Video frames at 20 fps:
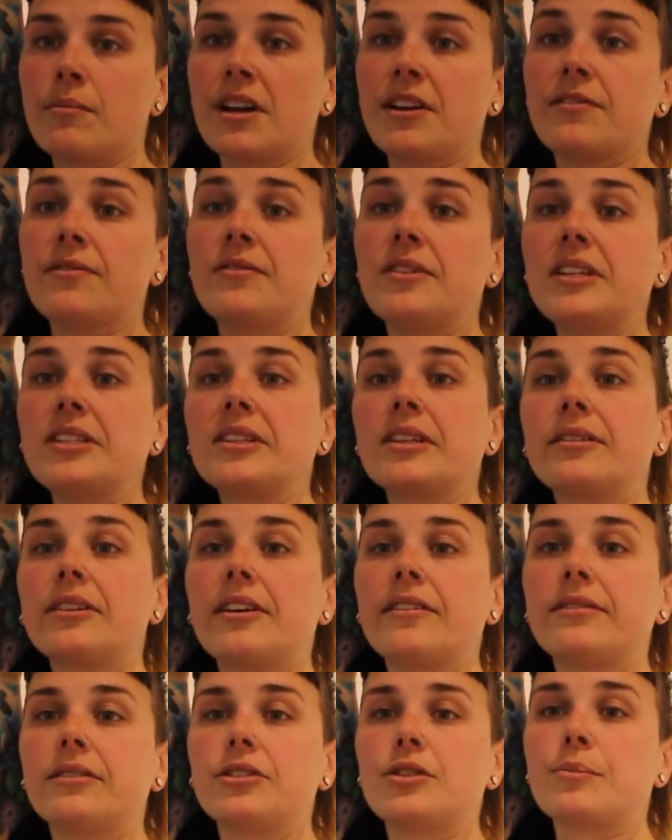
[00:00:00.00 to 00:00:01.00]
my feet to
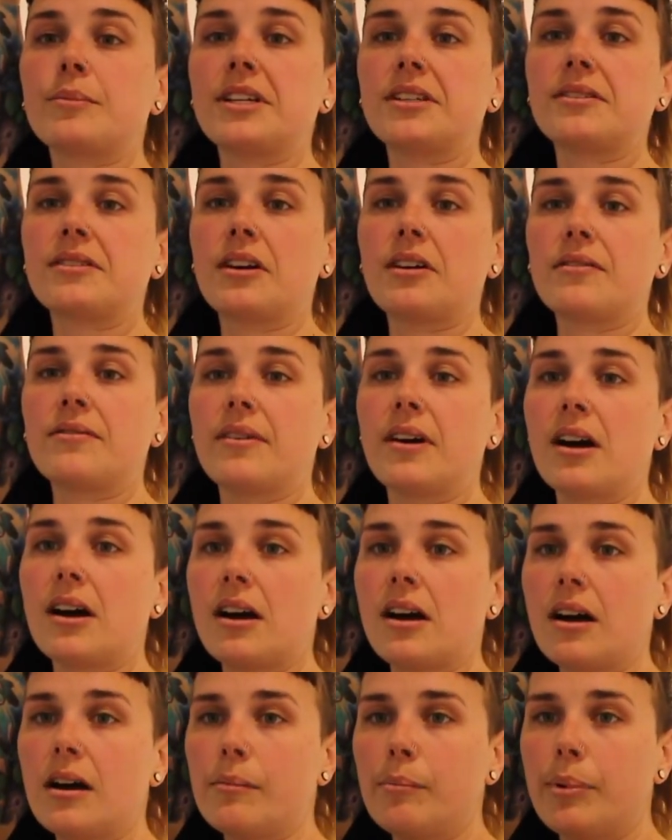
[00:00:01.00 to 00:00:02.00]
leverage myself
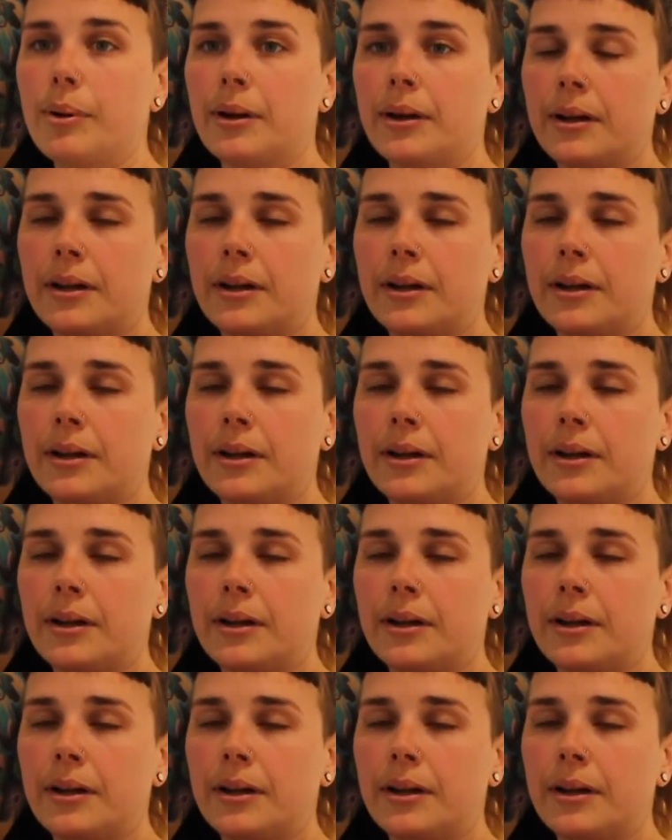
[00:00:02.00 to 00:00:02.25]
up.